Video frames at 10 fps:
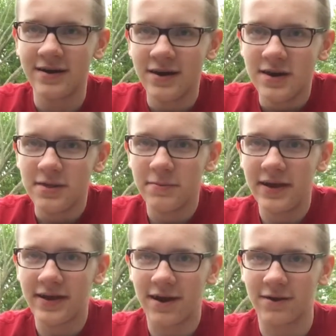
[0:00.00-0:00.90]
The main
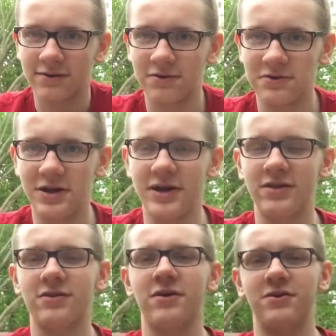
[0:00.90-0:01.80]
character, Jay,
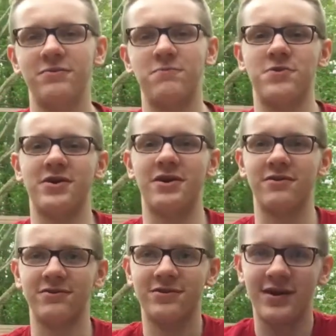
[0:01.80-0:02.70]
and a supporting
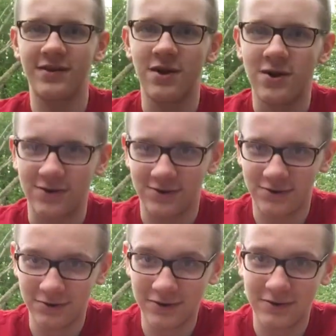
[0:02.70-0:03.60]
character, Seth, are
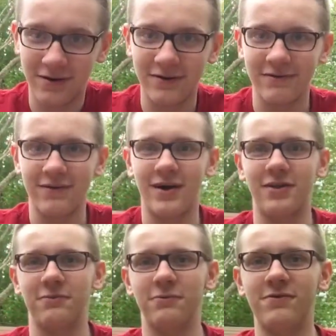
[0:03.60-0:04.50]
strolling around on
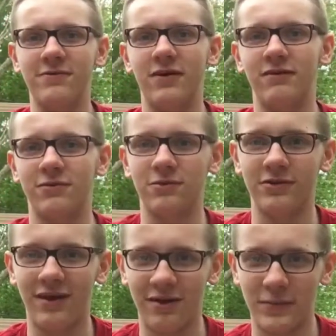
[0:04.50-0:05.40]
the roof of their old
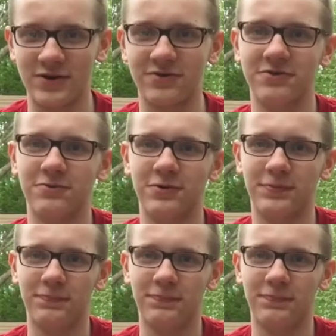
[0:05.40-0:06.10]
elementary school.